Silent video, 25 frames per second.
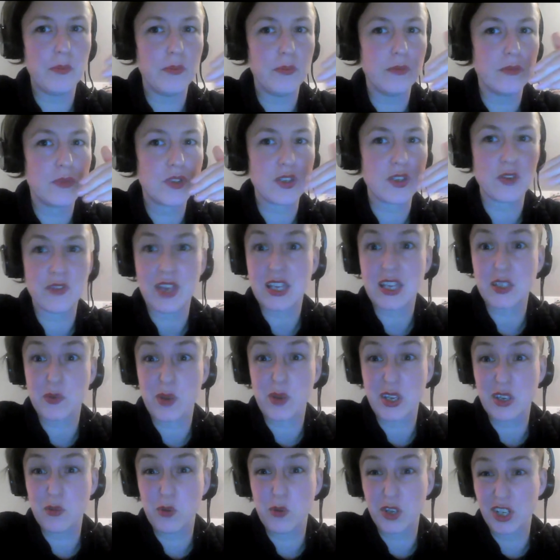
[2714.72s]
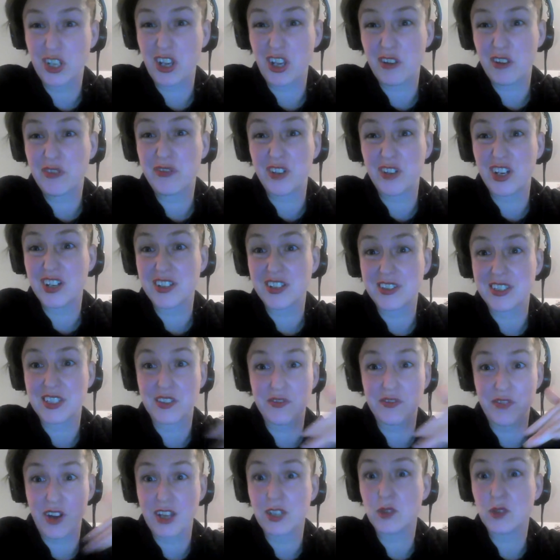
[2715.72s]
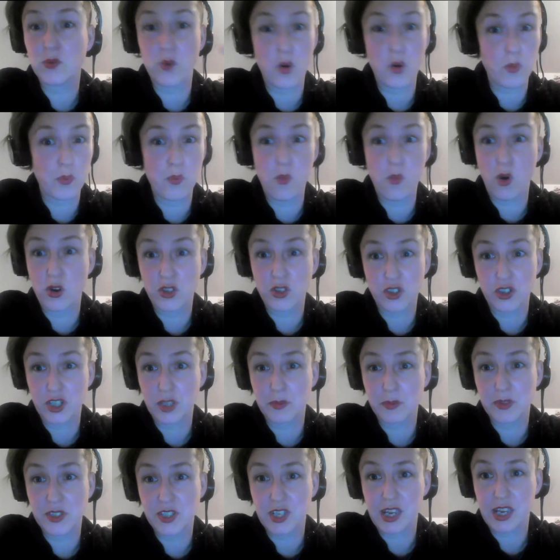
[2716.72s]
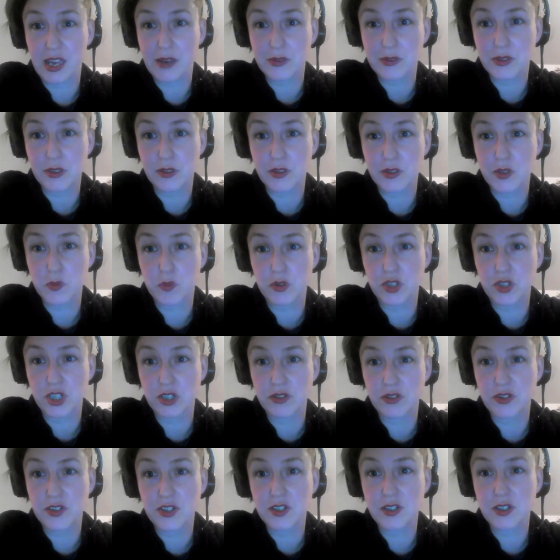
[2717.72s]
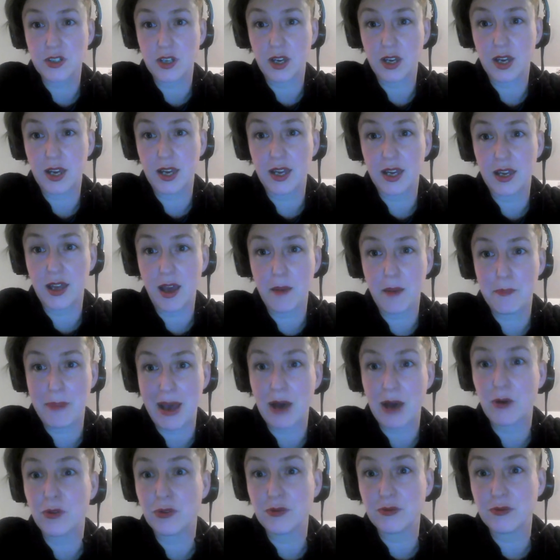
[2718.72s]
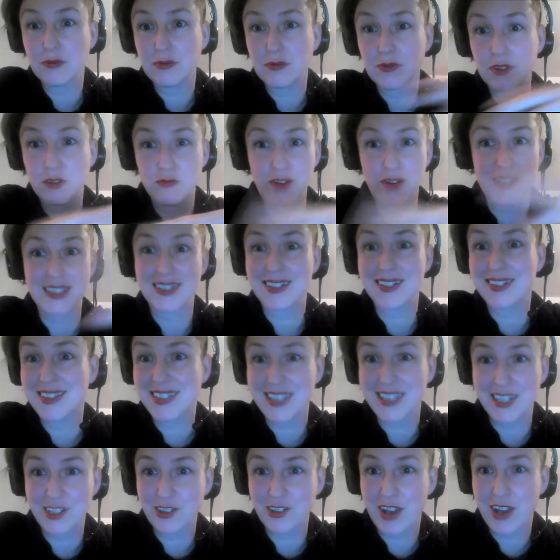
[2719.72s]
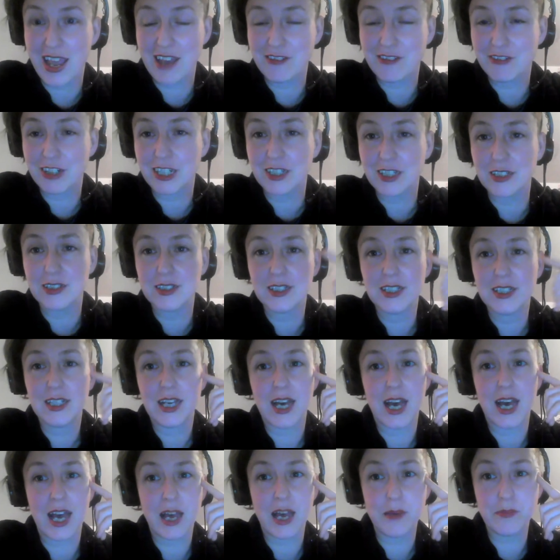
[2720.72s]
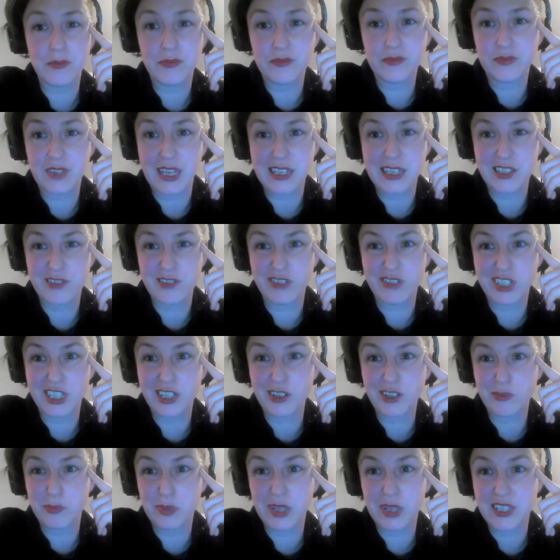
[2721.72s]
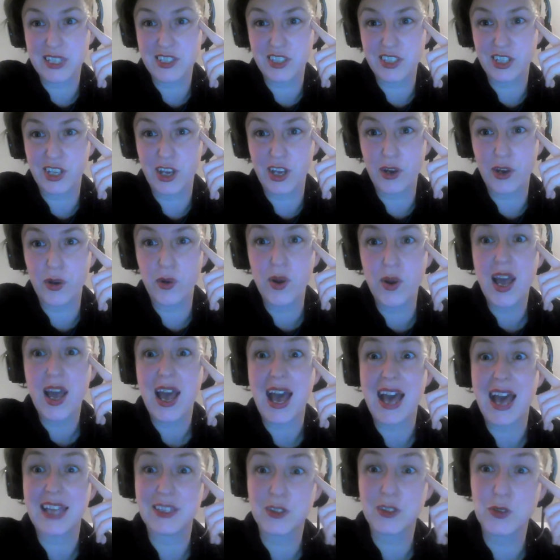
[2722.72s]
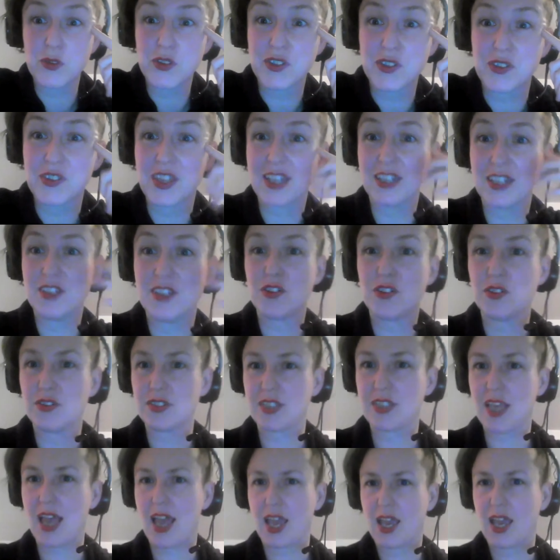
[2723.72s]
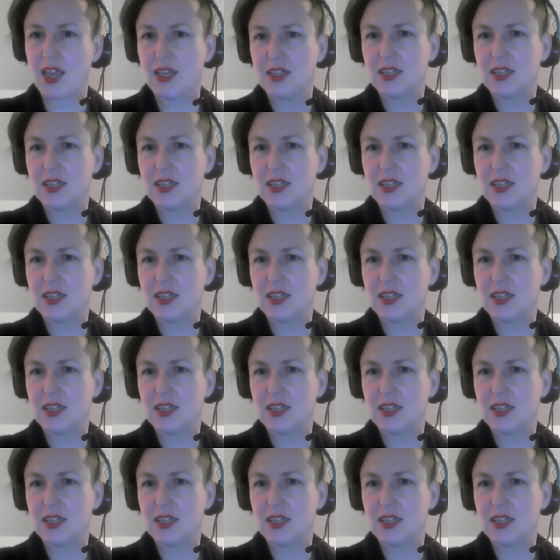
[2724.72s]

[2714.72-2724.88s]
So that's where you want to go first, is find what documents your council has produced about the residents in your area. That's a really good place to go. And also then you can say,